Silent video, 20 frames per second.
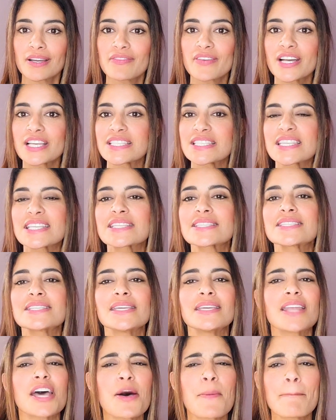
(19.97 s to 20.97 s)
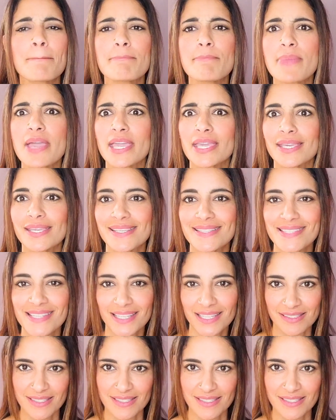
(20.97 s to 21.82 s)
of our 16 amazing